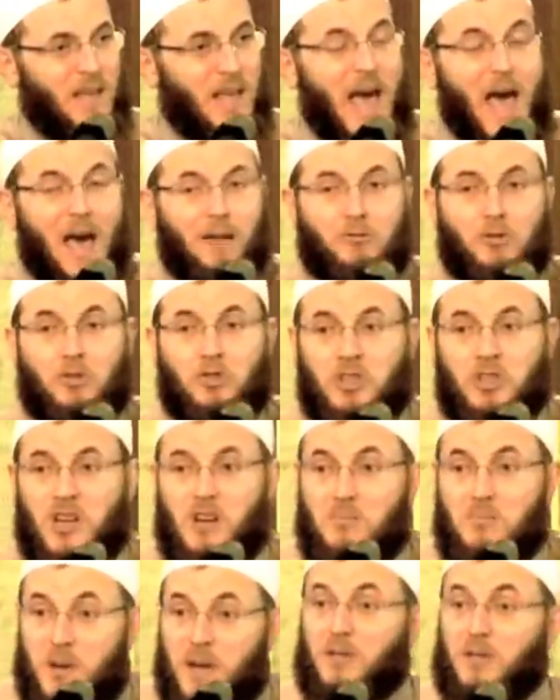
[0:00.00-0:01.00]
how to
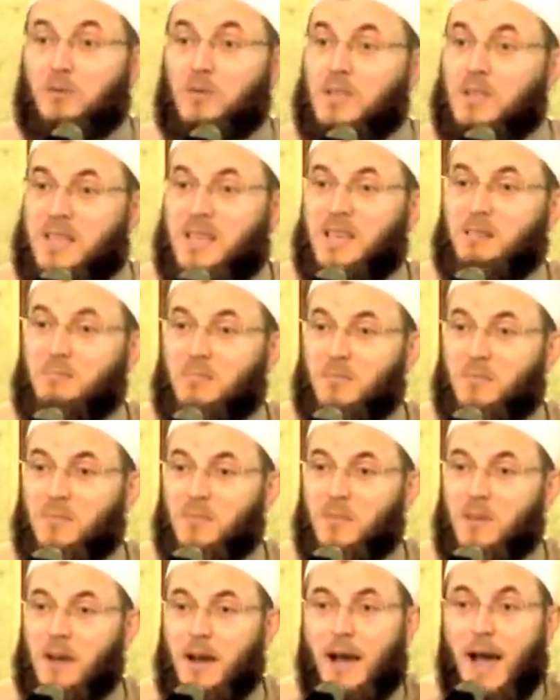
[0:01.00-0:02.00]
share bed with them,
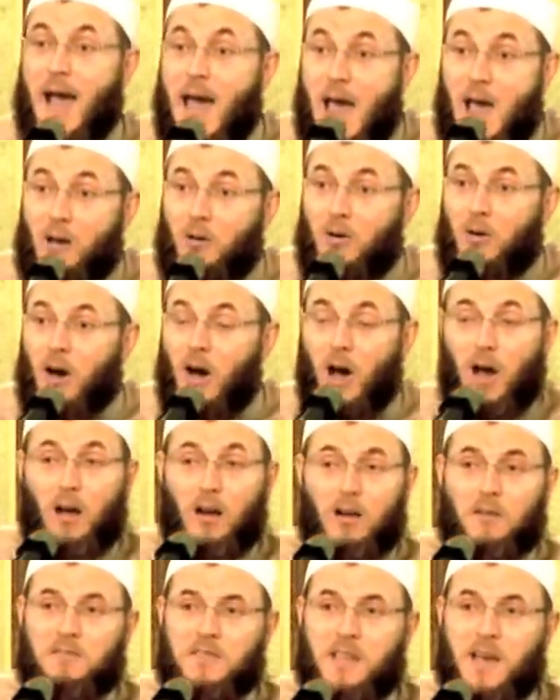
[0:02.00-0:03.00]
how,
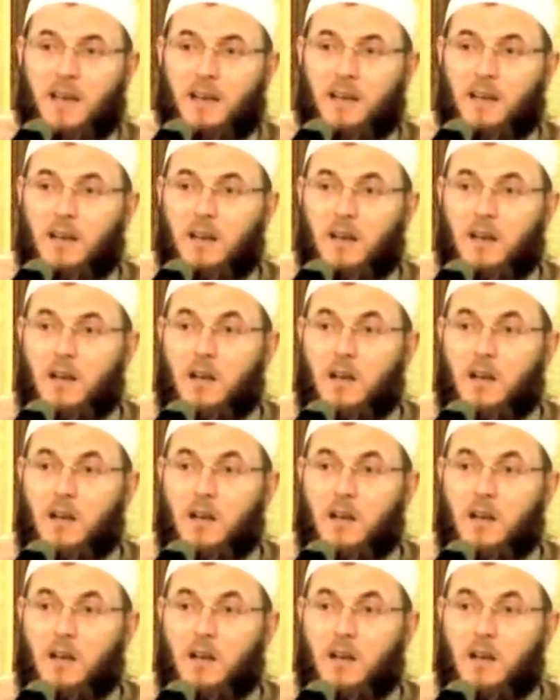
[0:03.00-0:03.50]
all of that.